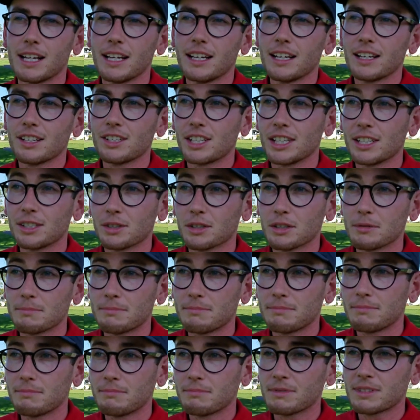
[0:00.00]
she sort of
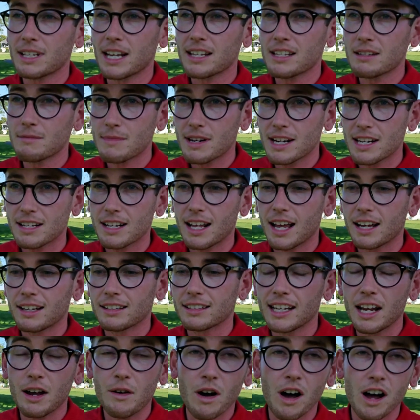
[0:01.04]
said to me that
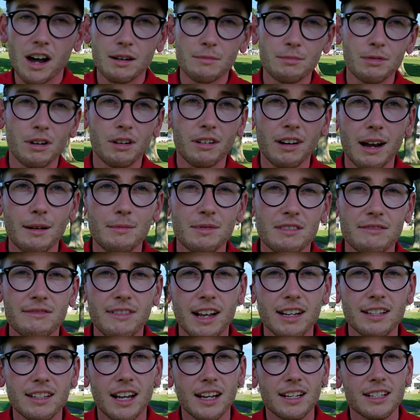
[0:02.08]
the Ohio program is a
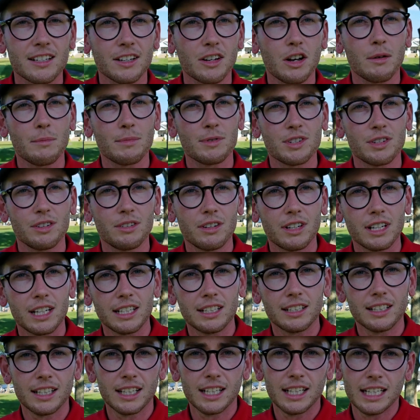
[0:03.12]
fantastic opportunity.
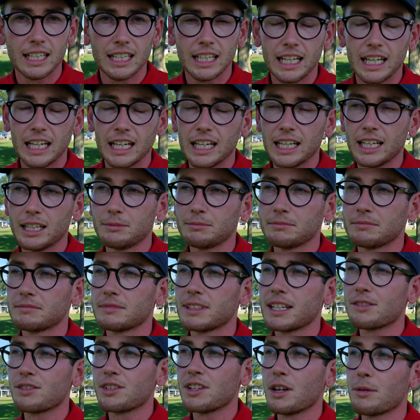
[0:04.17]

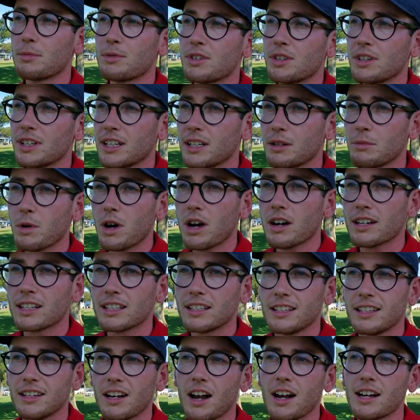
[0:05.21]
Gives you the opportunity to work in the
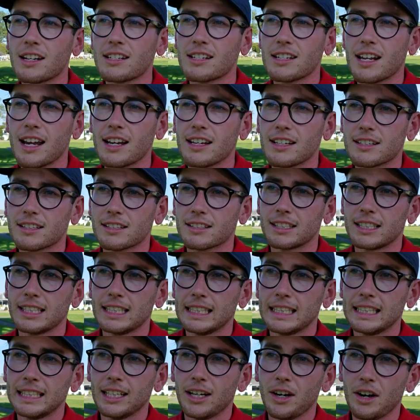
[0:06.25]
United States
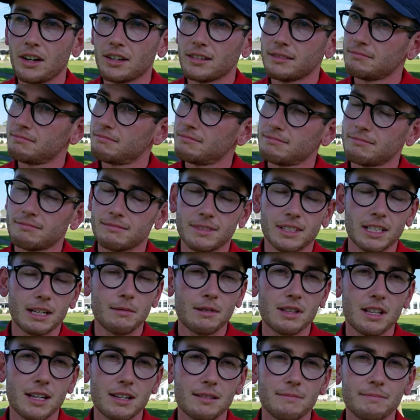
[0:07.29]
on some of
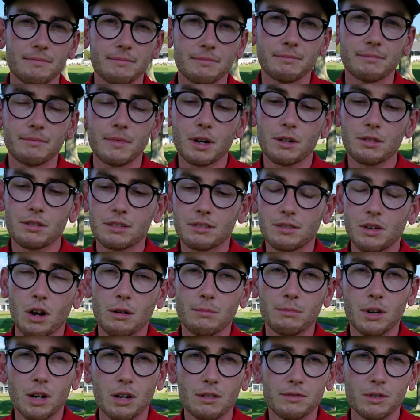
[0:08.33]
the most top
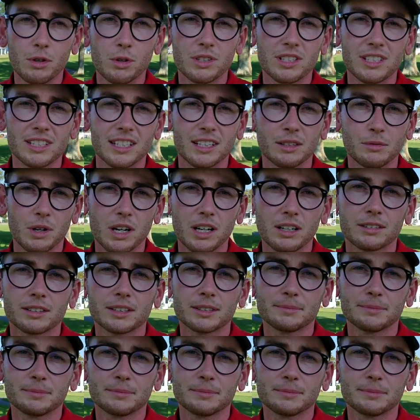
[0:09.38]
golf courses in the world.